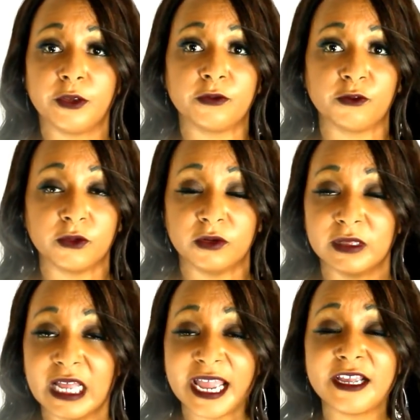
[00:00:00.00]

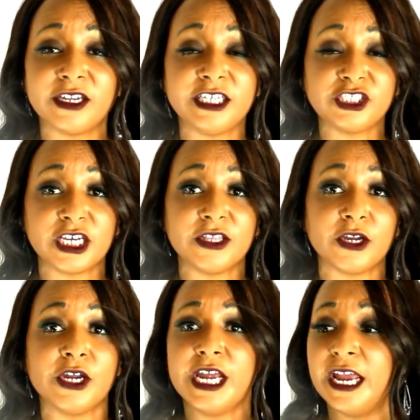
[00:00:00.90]
relying on each
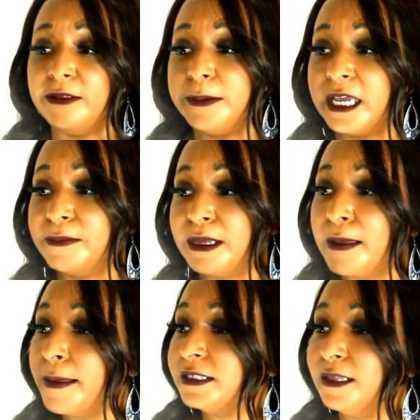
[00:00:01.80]
other, and they're becoming
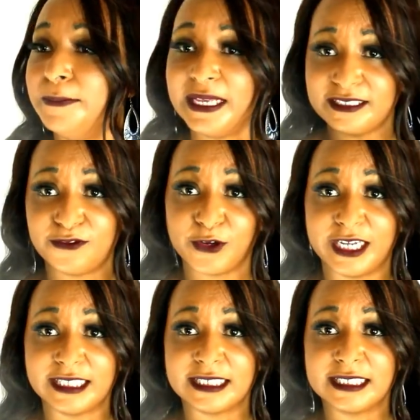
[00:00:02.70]
the best of
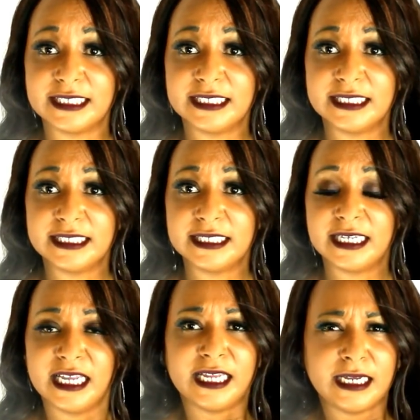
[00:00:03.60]
friends.
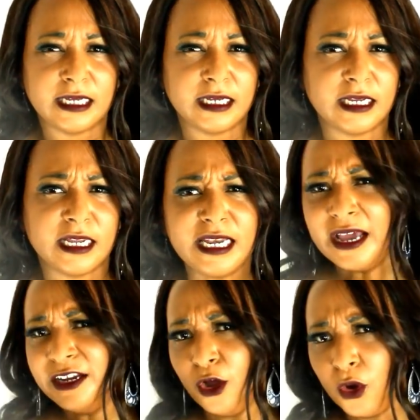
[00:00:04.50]

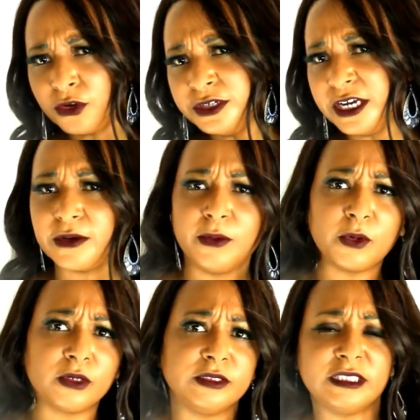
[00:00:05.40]
Now, in the ordinary
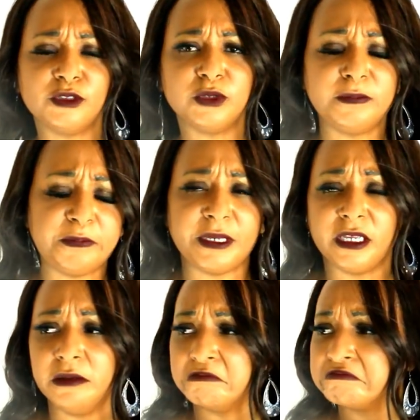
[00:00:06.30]
world, this would
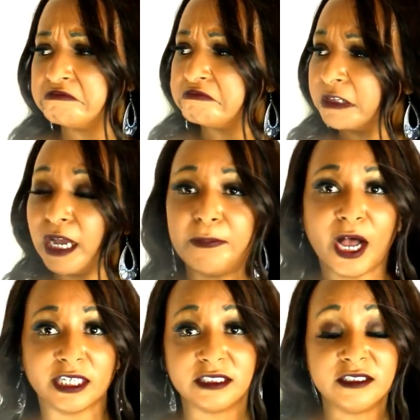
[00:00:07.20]
be a
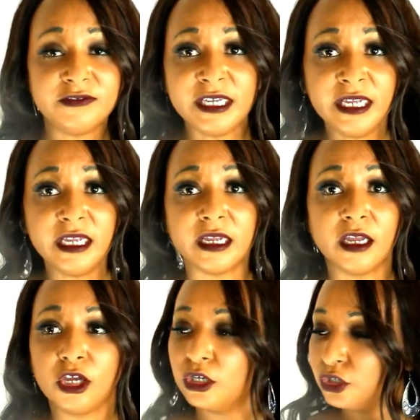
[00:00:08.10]
positive thing.
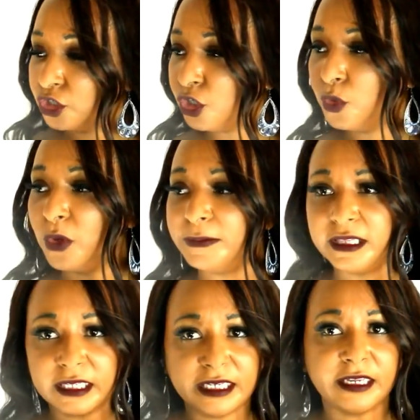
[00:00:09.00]
Two
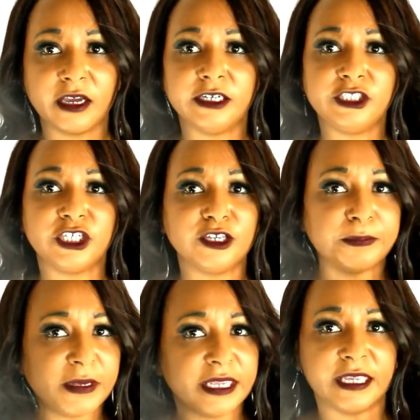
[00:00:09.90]
women leaning on each
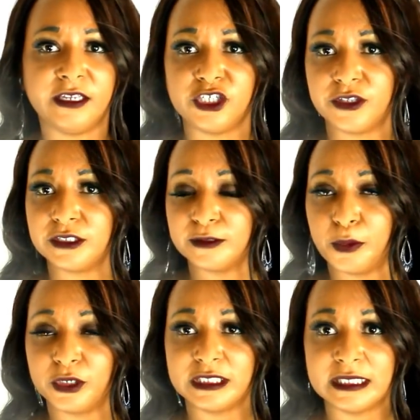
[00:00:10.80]
other, being each other's
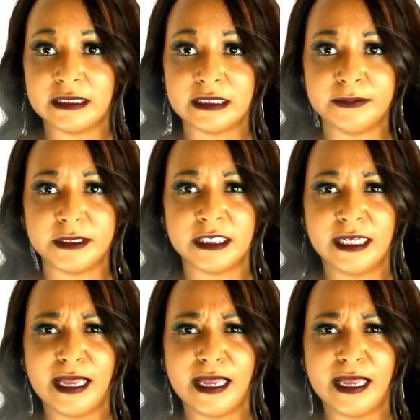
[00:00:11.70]
support systems.